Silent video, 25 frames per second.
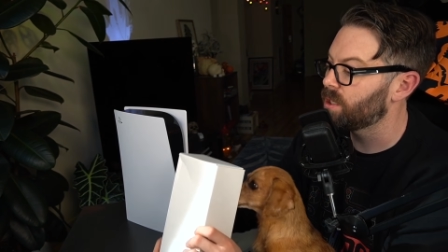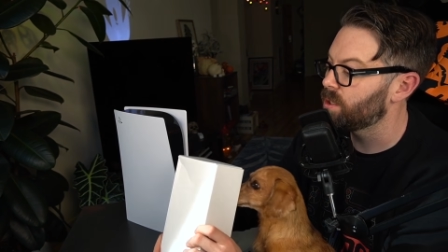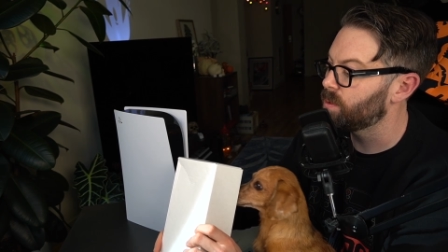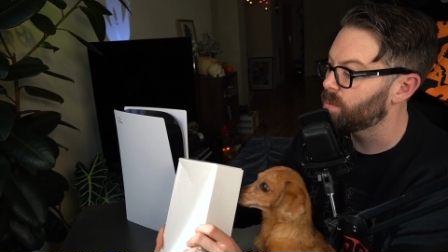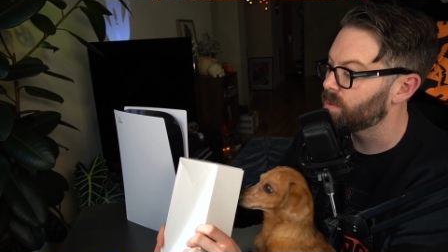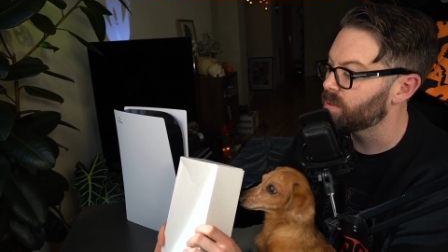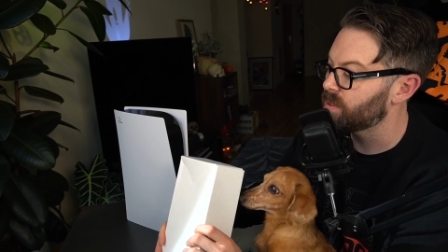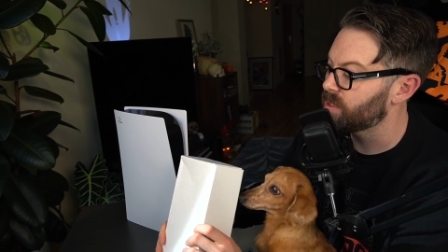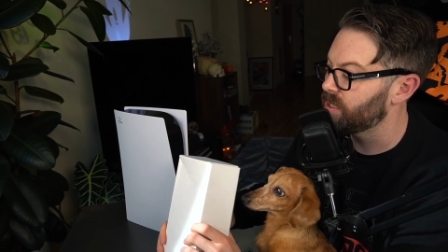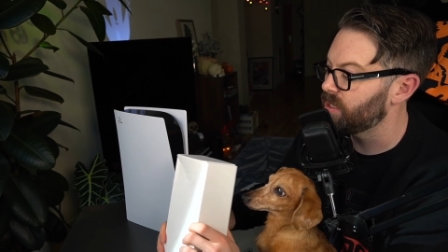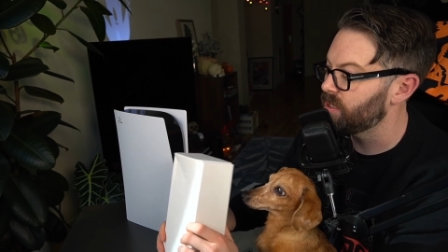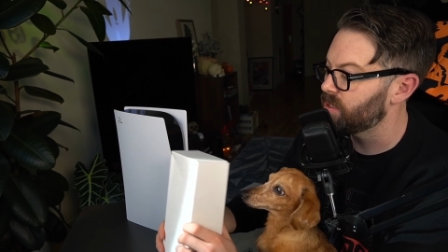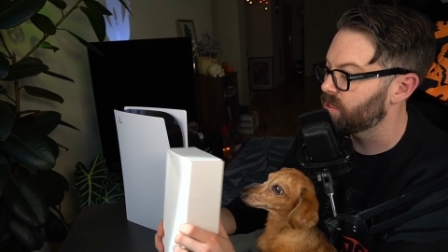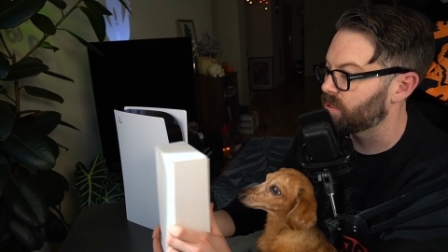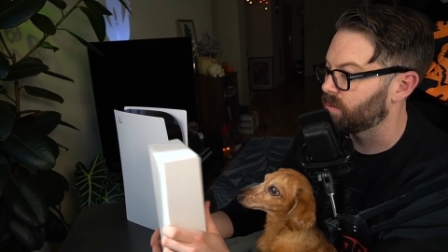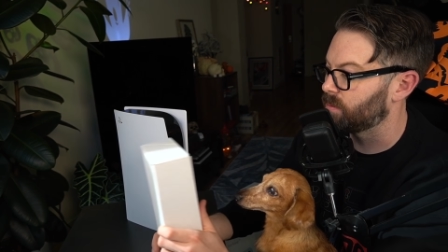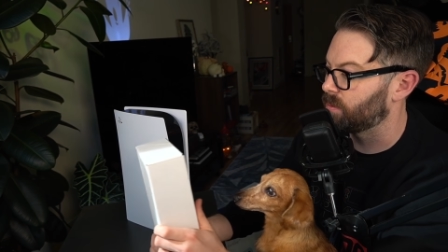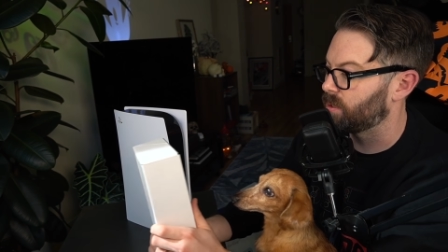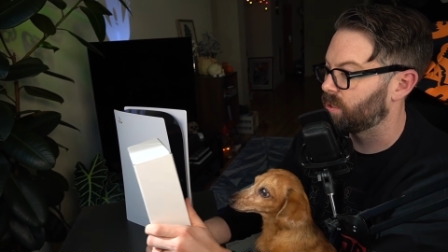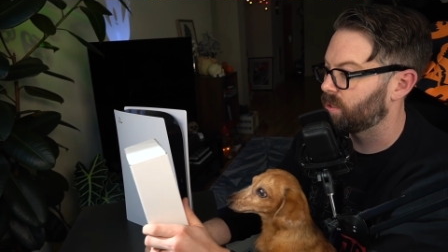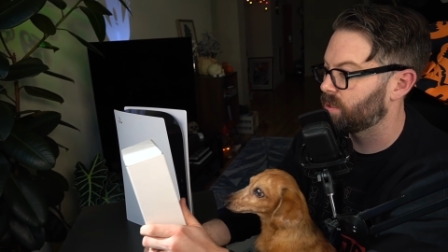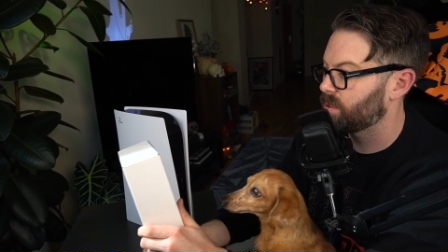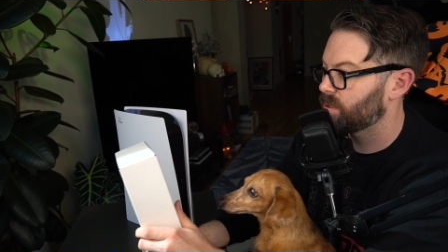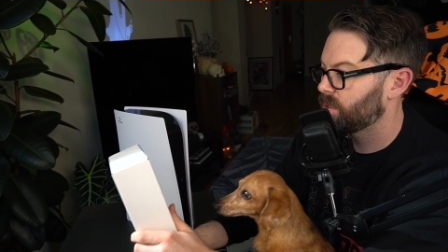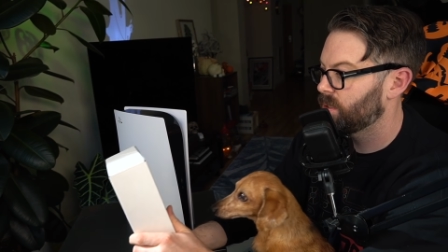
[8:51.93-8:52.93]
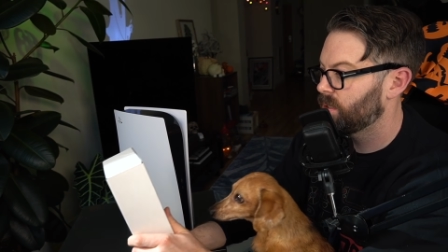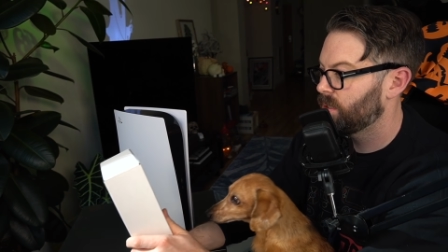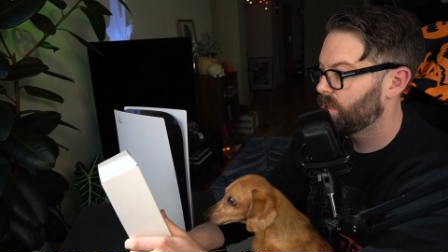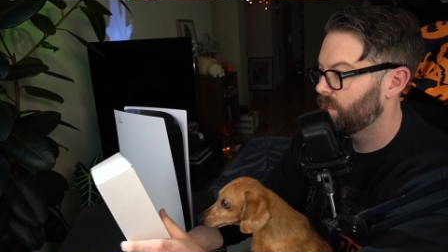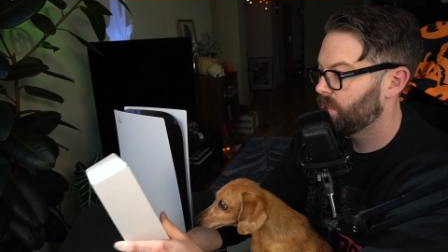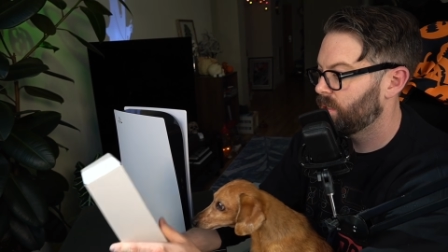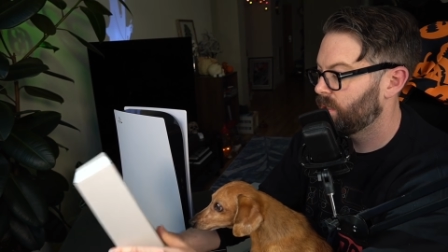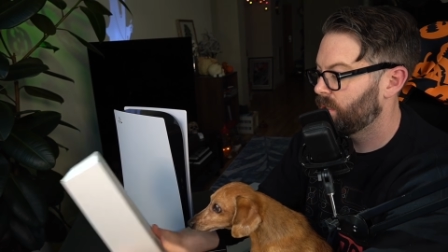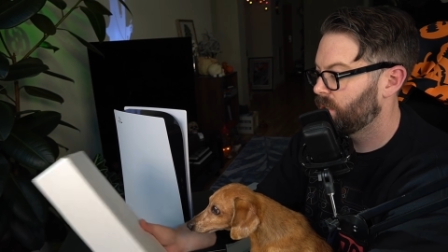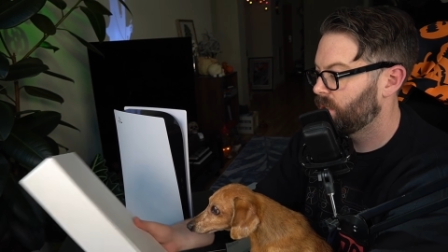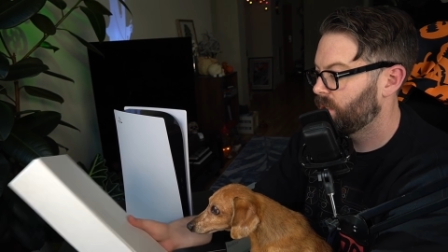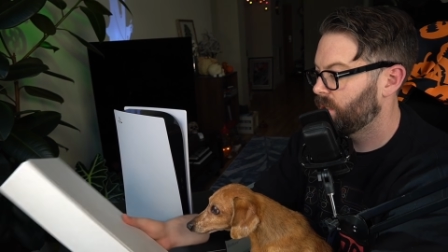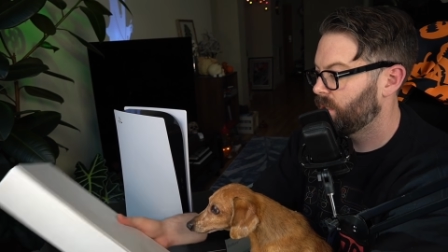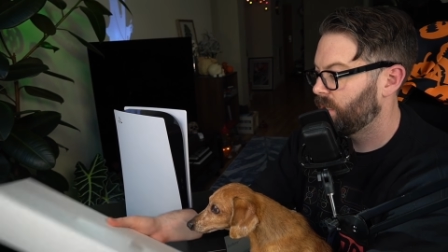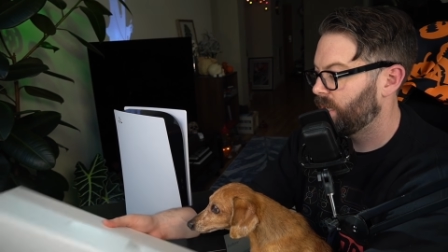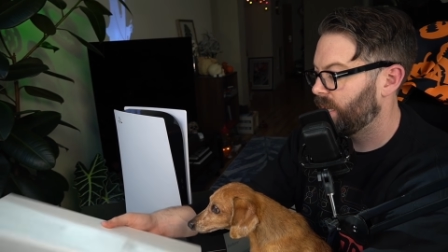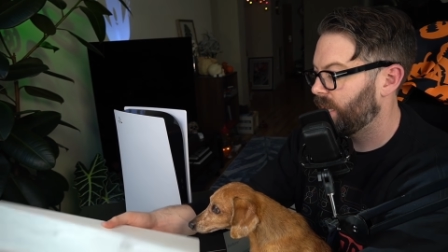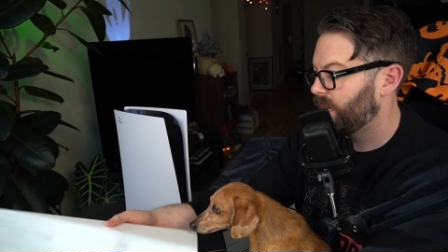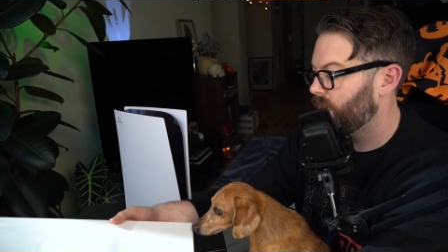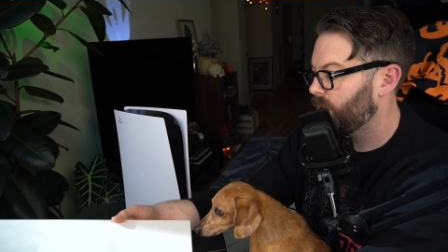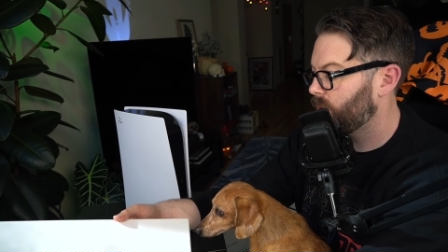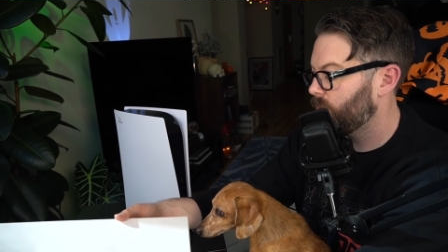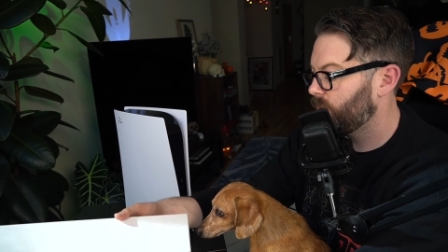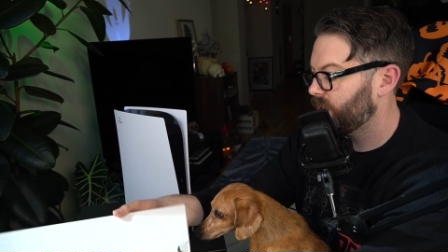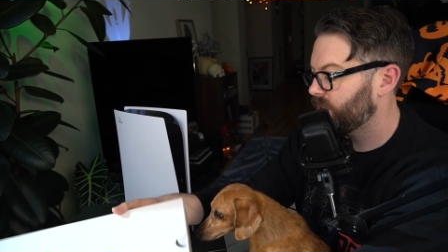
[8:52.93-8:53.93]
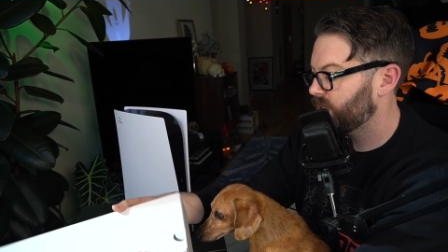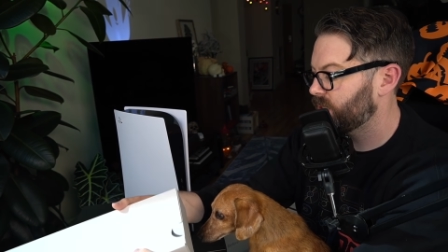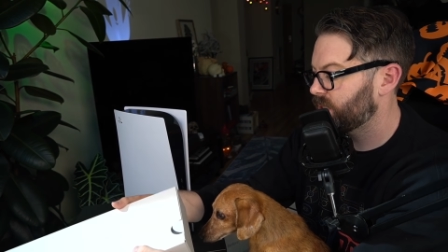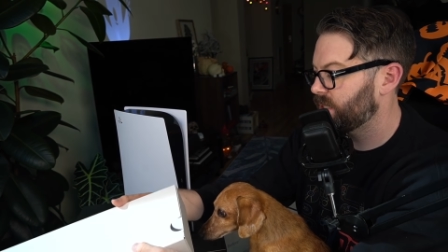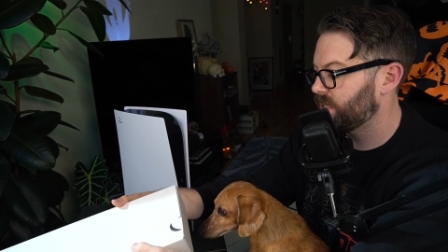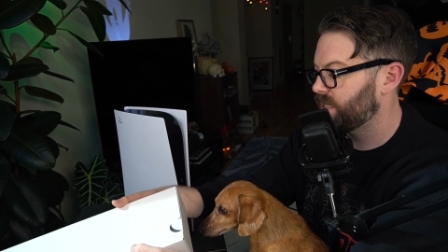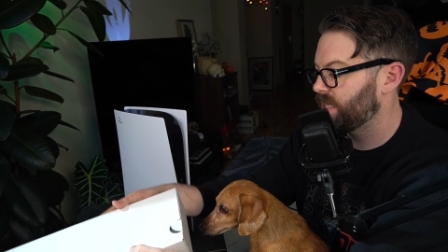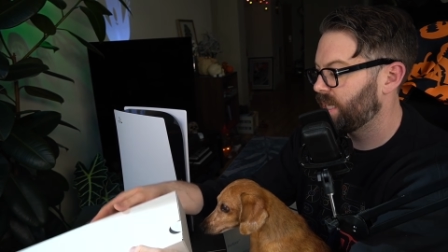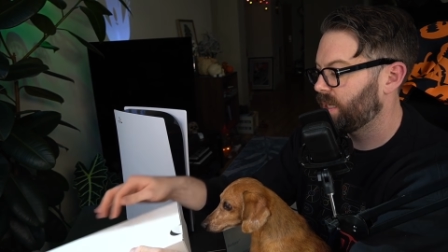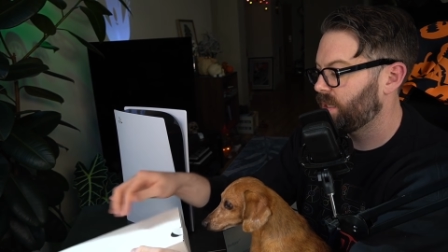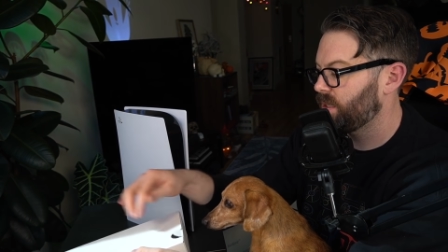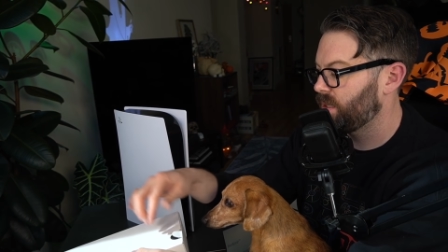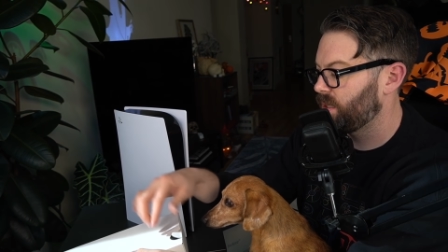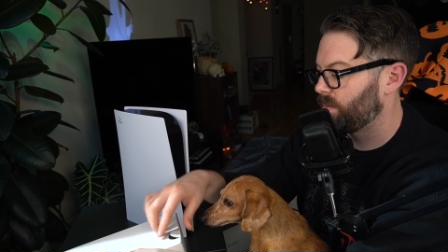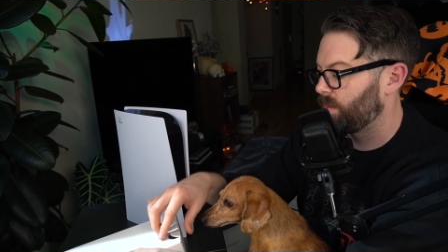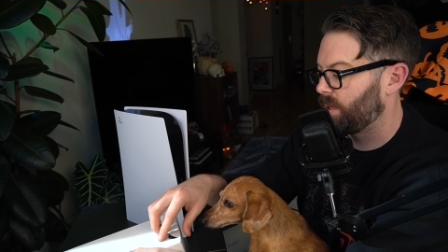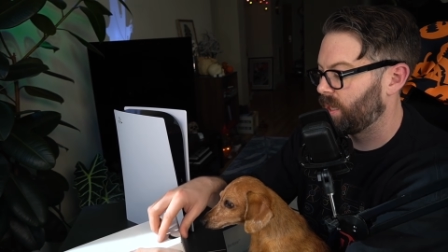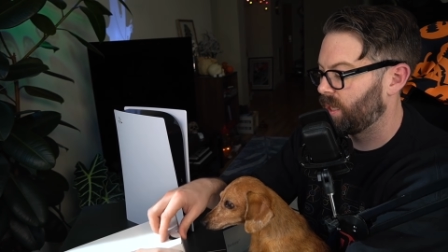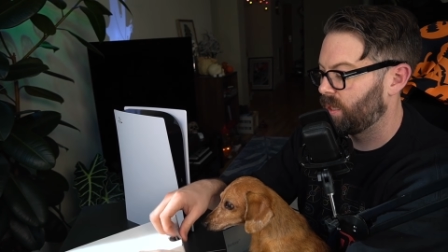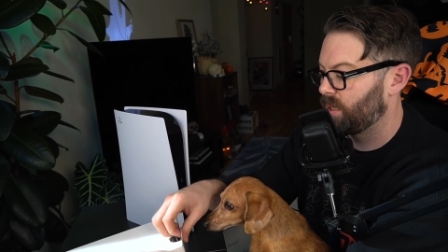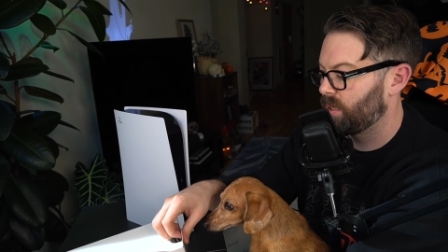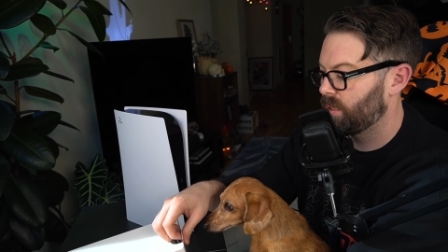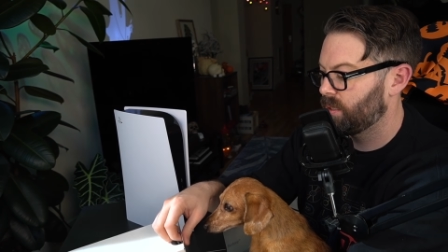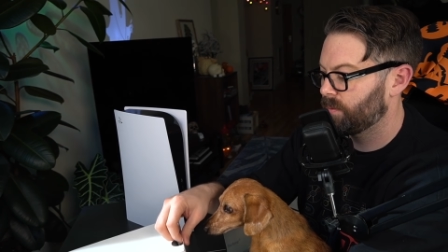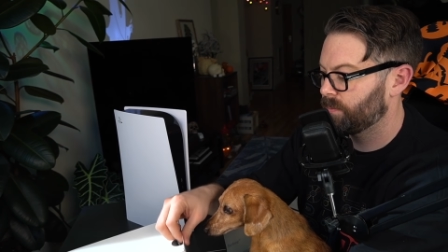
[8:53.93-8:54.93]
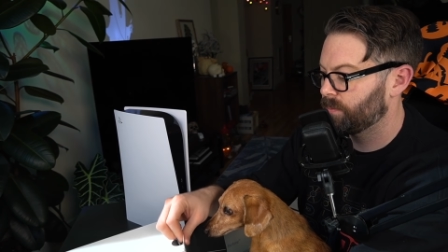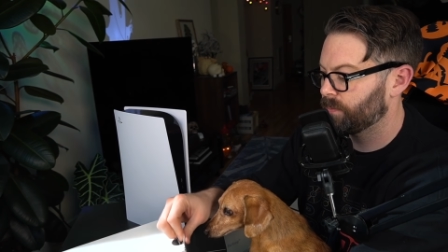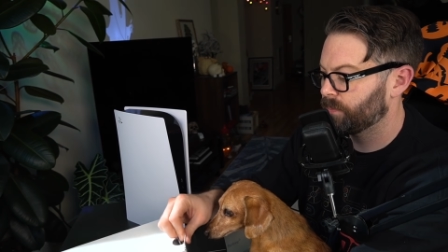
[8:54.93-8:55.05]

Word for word: You won't sneeze so much. I don't know what else to tell you, man.